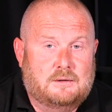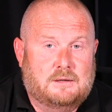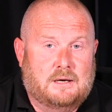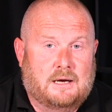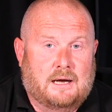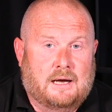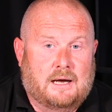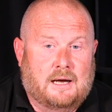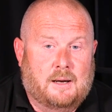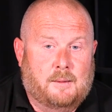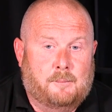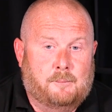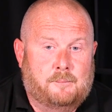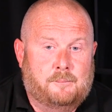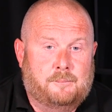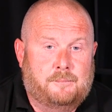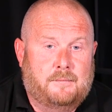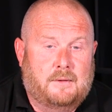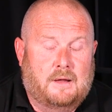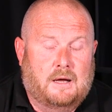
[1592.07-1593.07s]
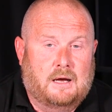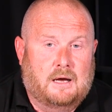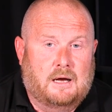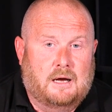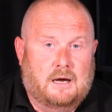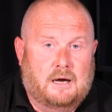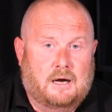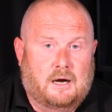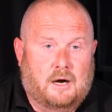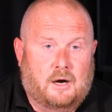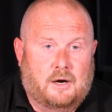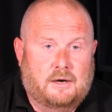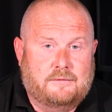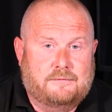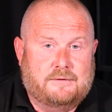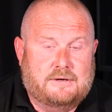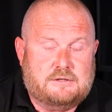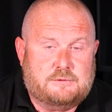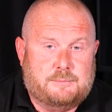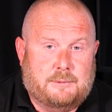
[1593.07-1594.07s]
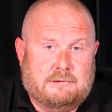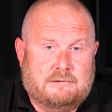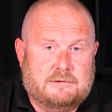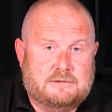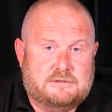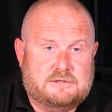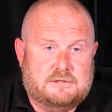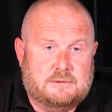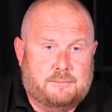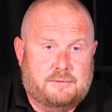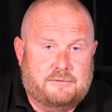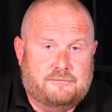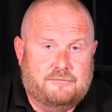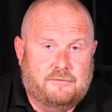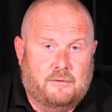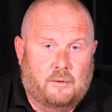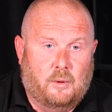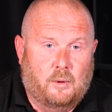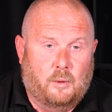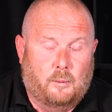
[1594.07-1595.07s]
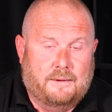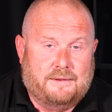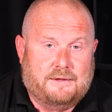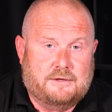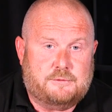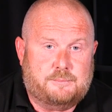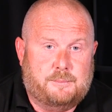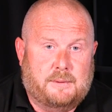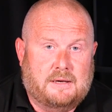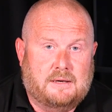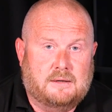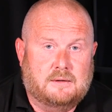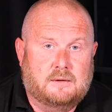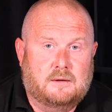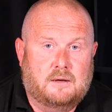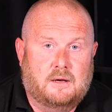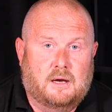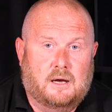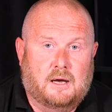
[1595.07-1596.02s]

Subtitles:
I've experienced it before where there's been